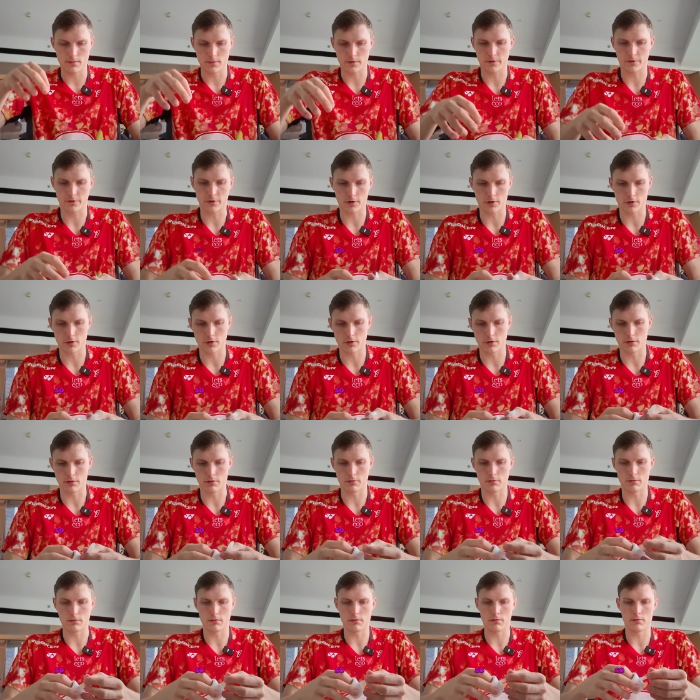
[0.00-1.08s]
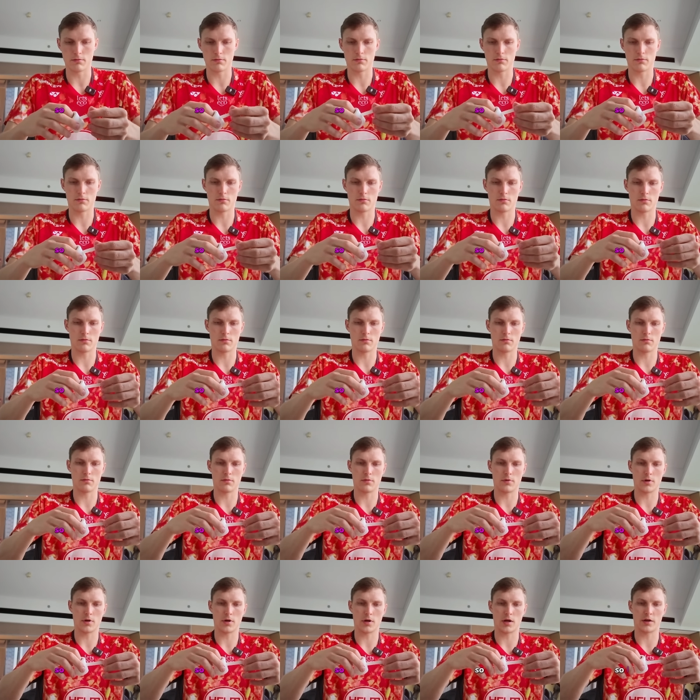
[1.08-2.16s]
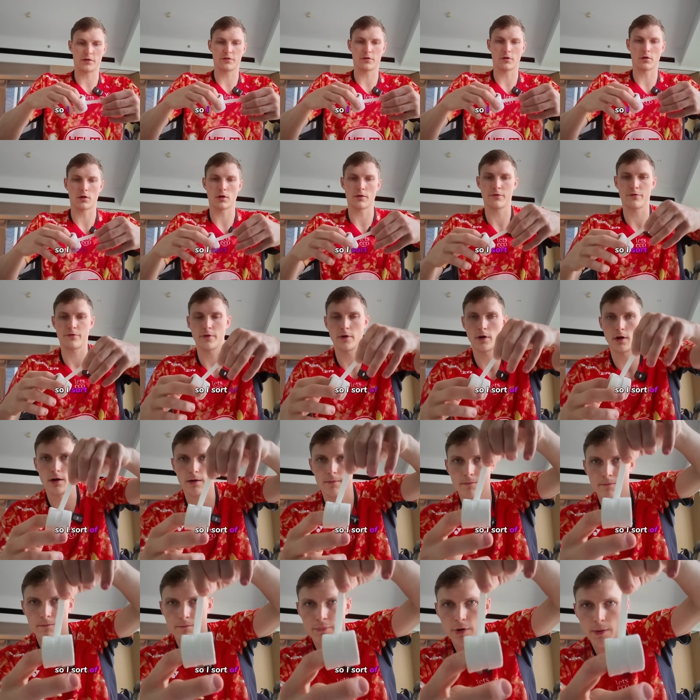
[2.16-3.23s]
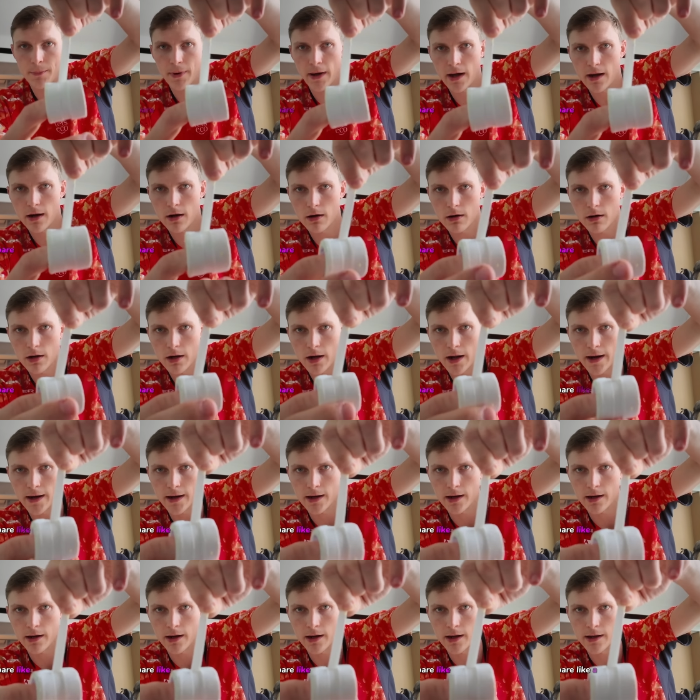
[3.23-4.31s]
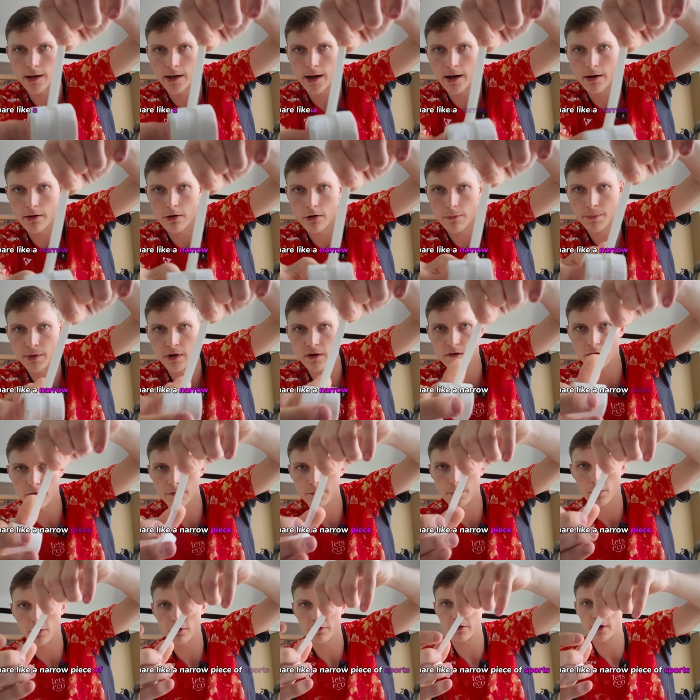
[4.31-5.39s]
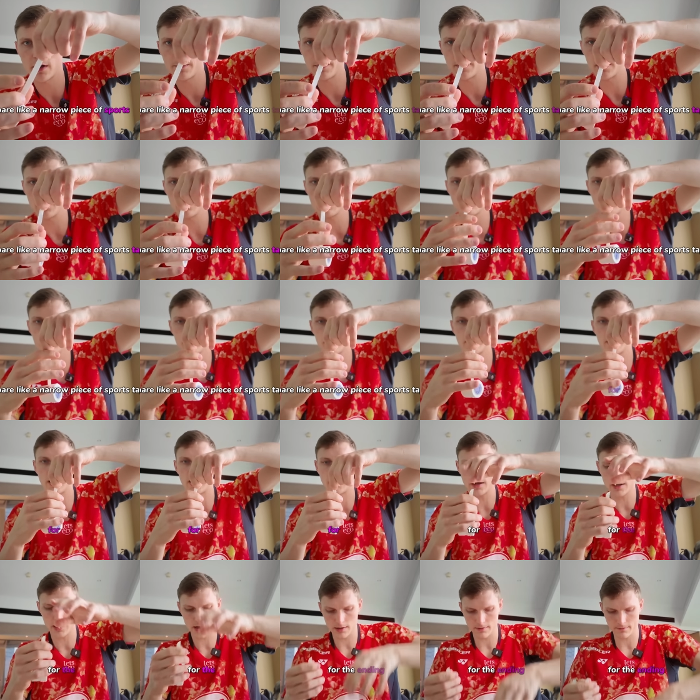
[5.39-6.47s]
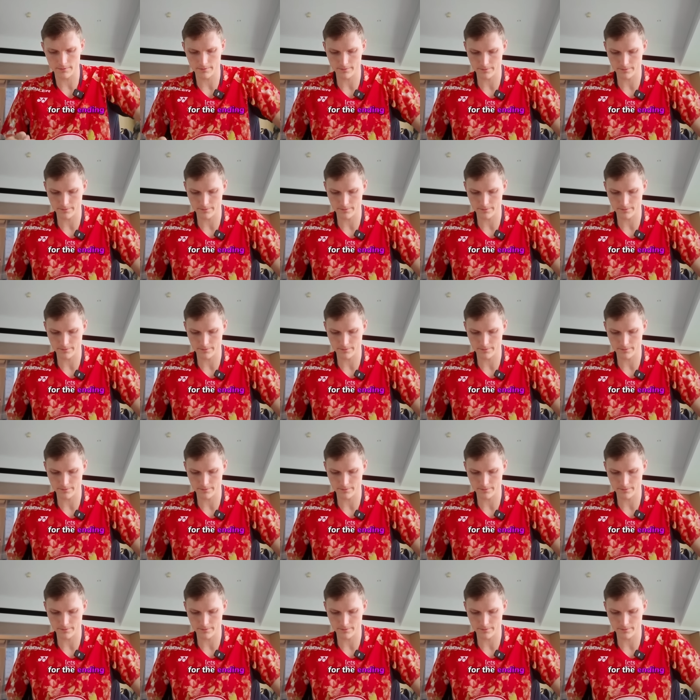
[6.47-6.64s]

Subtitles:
So I sort of prepare like a narrow piece of sports tape here for the ending.